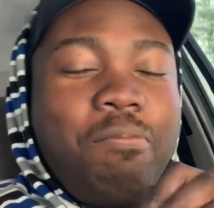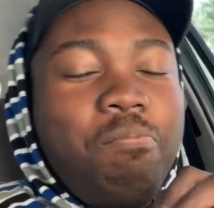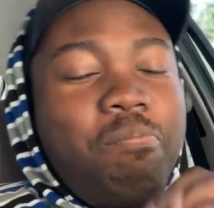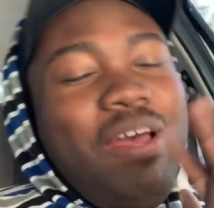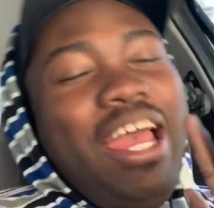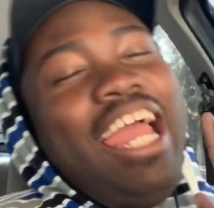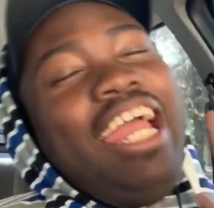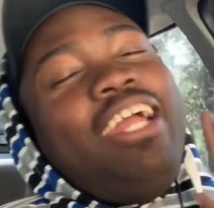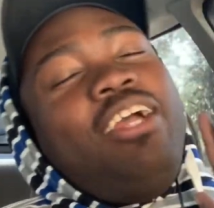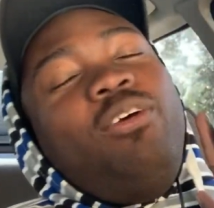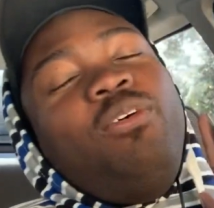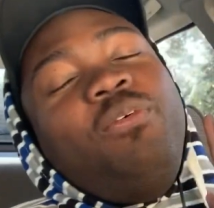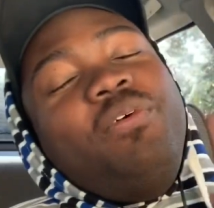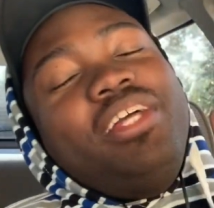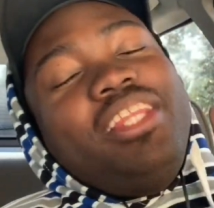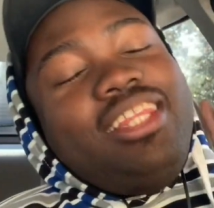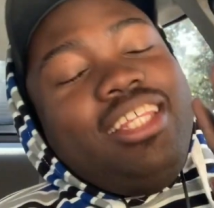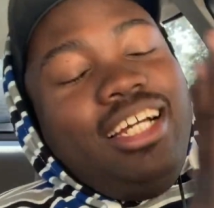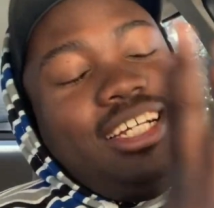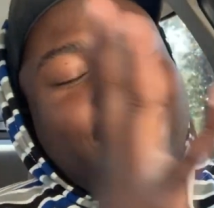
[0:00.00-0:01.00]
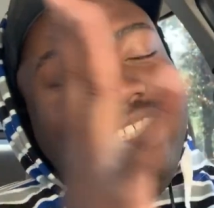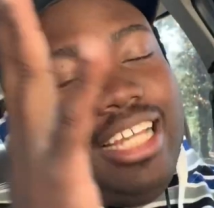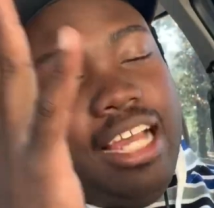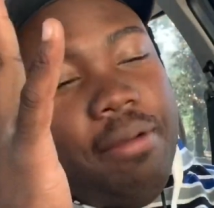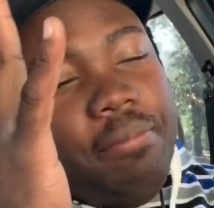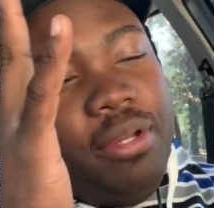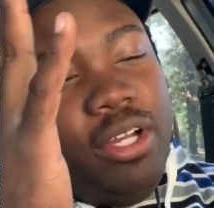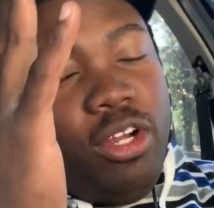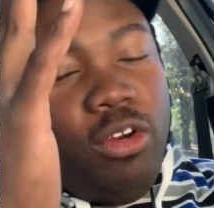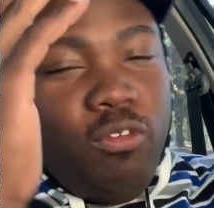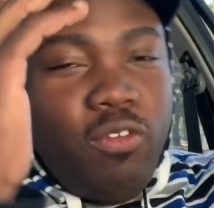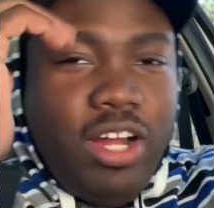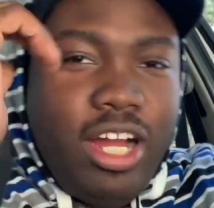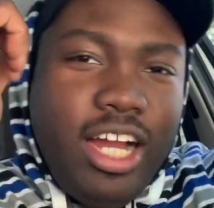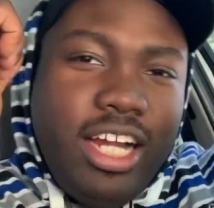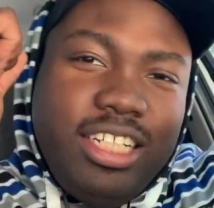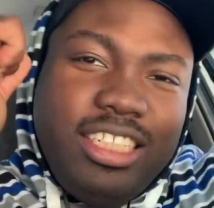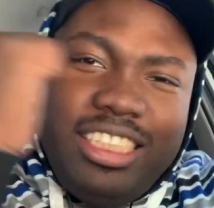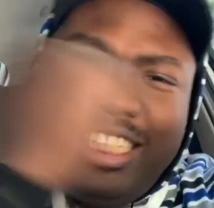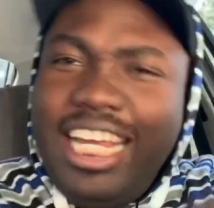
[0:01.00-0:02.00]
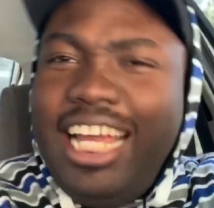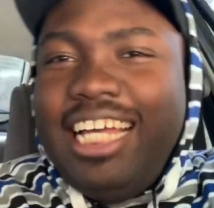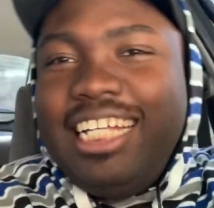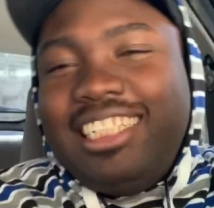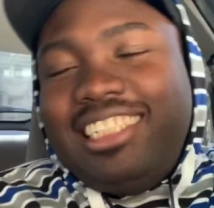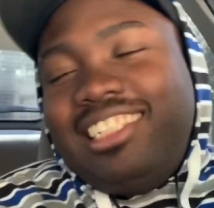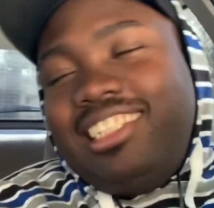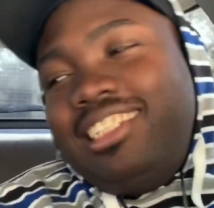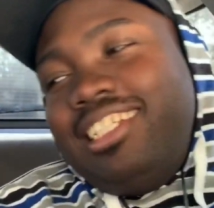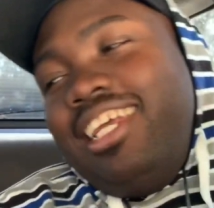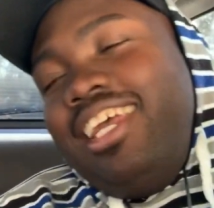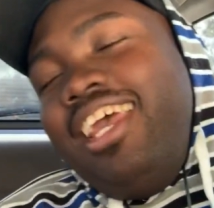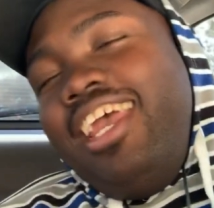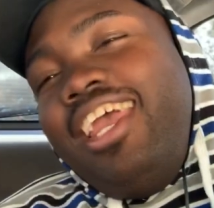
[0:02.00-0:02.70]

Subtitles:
back with Atomic Garage. Yes,